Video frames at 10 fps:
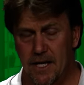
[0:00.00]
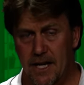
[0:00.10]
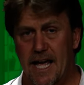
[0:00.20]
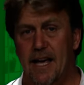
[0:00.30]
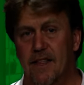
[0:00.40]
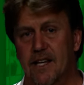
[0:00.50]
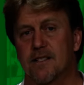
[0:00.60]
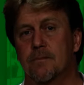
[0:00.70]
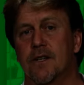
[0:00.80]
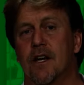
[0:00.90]
and how that
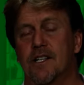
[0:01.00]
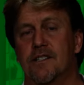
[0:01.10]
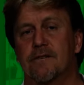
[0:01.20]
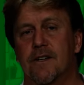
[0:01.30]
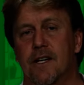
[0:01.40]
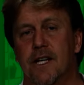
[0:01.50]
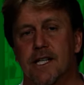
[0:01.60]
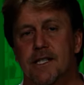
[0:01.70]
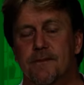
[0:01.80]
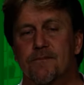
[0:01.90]
is applied to
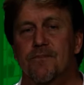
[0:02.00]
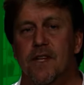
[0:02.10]
finance.